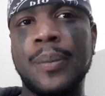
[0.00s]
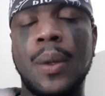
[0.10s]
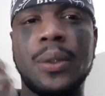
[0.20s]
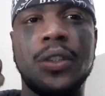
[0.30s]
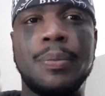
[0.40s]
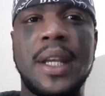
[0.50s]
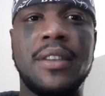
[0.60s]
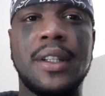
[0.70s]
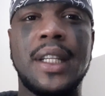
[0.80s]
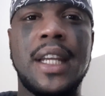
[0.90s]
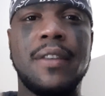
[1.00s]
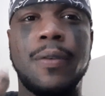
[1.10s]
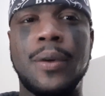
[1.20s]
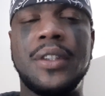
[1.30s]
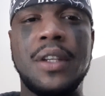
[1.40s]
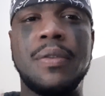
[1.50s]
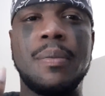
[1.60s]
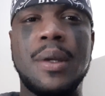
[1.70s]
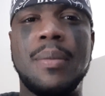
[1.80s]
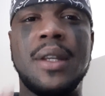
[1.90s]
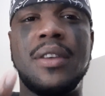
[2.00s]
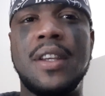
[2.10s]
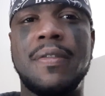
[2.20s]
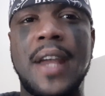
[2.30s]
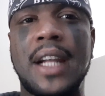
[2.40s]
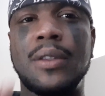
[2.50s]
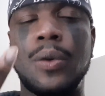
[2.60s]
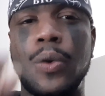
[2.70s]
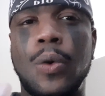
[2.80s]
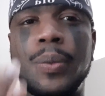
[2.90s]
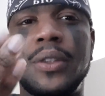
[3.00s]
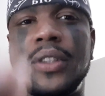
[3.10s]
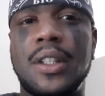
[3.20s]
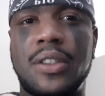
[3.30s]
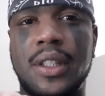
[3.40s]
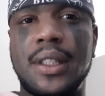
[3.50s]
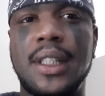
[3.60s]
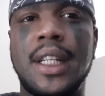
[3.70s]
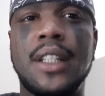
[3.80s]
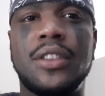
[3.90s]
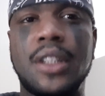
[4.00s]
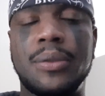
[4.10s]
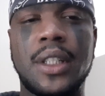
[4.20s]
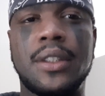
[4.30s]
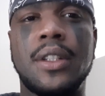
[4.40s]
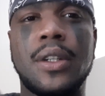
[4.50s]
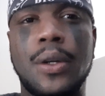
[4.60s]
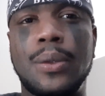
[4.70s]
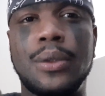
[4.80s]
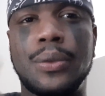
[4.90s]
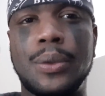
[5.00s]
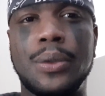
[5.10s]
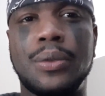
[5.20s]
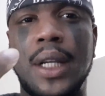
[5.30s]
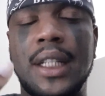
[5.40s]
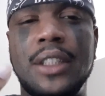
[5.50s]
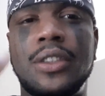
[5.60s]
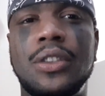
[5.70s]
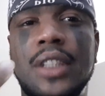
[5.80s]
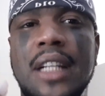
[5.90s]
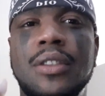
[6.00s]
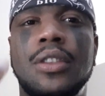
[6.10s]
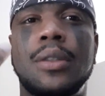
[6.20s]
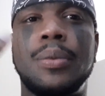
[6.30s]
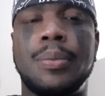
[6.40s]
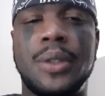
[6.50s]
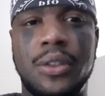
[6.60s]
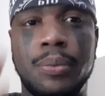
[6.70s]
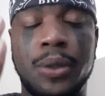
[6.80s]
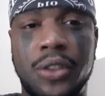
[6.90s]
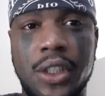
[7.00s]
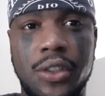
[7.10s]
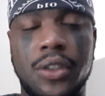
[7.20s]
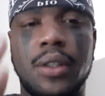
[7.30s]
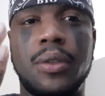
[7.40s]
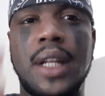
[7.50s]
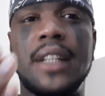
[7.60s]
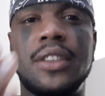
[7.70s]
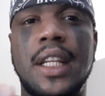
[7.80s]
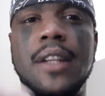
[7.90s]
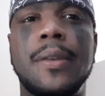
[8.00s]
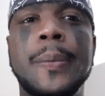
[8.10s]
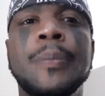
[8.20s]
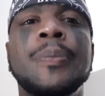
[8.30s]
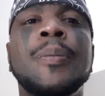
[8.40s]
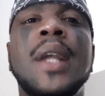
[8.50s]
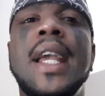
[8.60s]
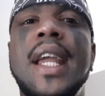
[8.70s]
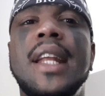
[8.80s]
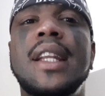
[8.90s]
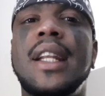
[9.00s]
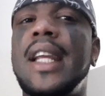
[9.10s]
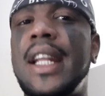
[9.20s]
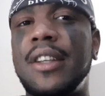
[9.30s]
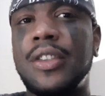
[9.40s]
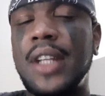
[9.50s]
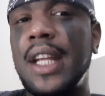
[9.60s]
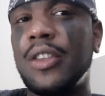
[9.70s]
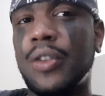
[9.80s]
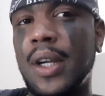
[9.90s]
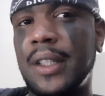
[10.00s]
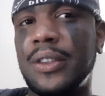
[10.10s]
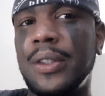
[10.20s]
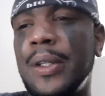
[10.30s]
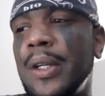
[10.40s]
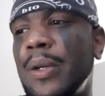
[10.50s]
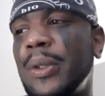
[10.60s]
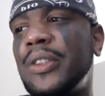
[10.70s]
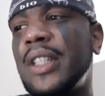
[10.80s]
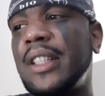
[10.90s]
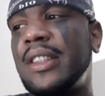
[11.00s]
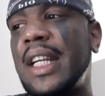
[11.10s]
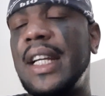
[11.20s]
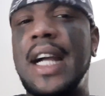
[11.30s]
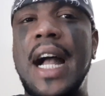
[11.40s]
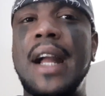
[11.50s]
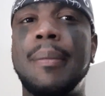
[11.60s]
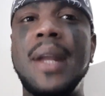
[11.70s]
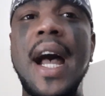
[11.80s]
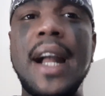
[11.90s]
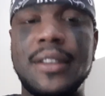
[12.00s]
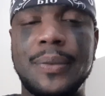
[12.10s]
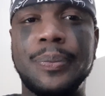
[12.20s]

which is basically a 14th Amendment de facto corporate citizen, subject to the codes, rules, regulations, statutes, and procedures of the United States, and in a state and trust, which says that I am not